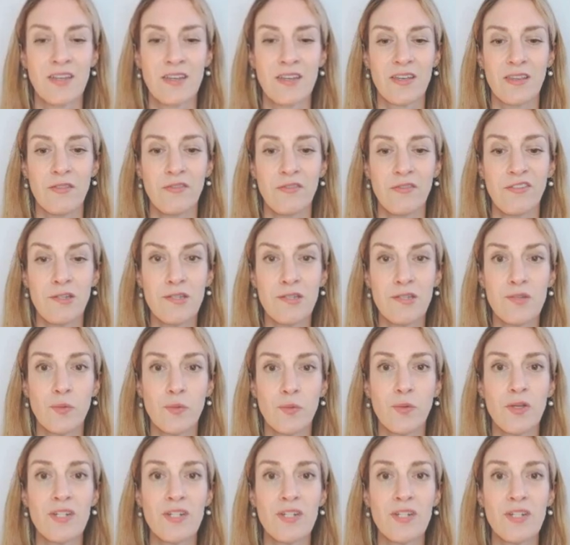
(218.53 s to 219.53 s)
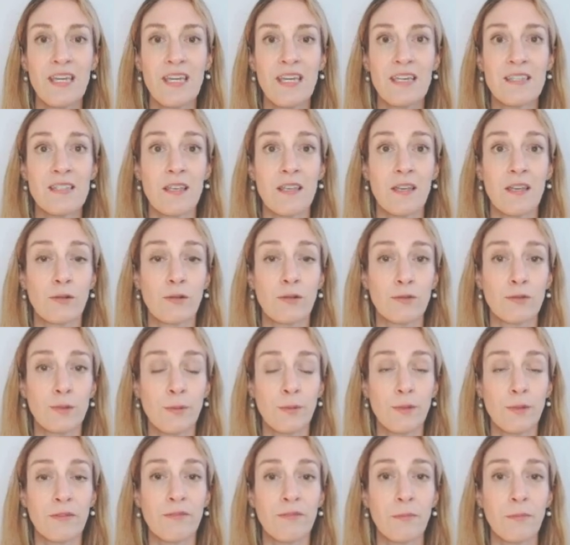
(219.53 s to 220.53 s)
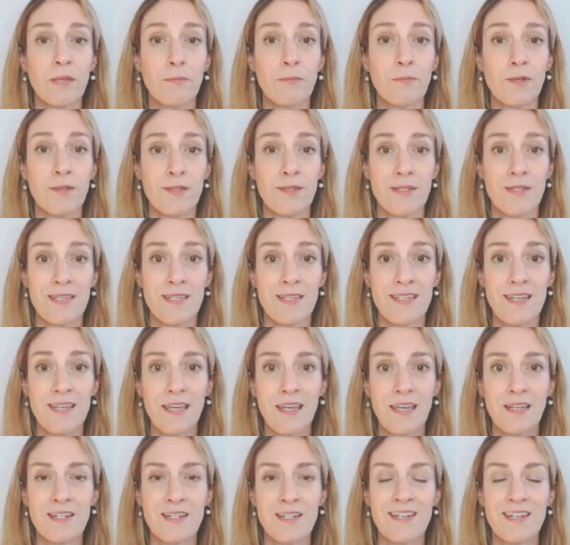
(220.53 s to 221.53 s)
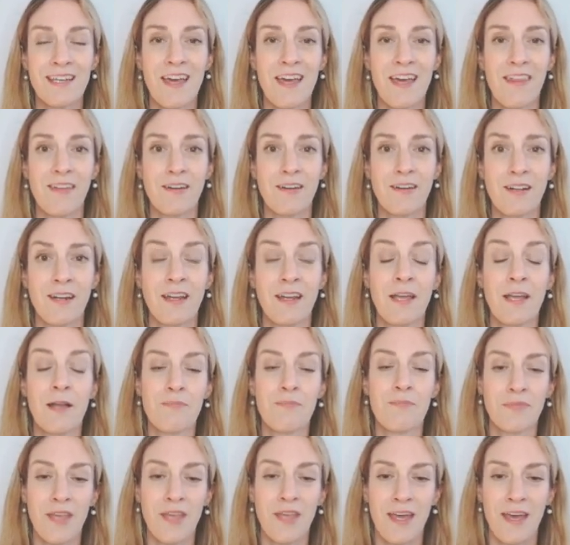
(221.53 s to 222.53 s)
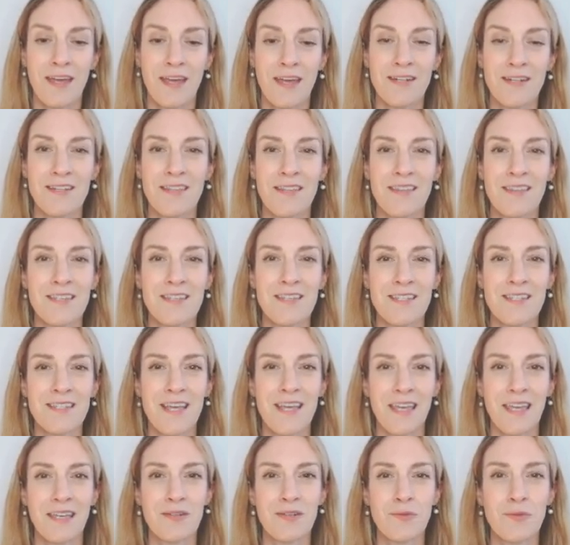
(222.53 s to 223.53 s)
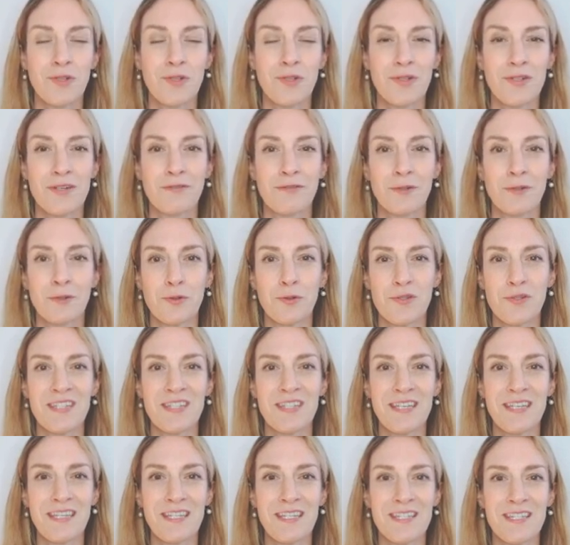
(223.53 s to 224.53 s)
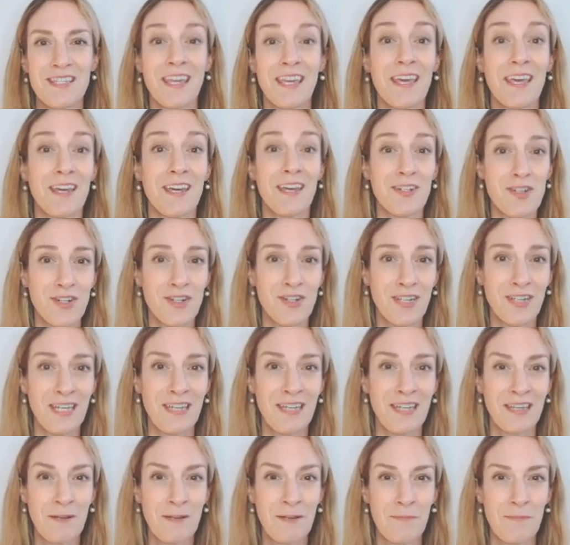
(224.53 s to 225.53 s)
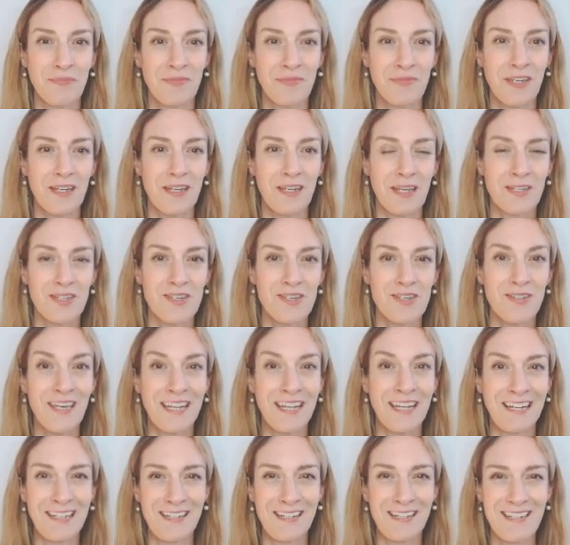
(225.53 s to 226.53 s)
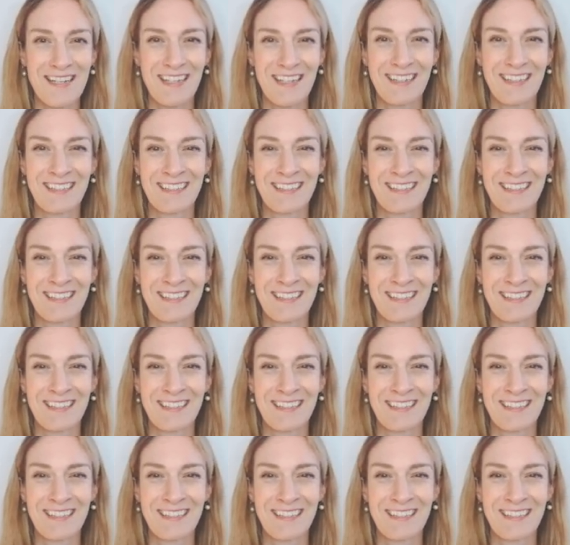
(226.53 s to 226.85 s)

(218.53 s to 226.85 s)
The first word is a group of people singing together. And the second word, of course, is the country next to England.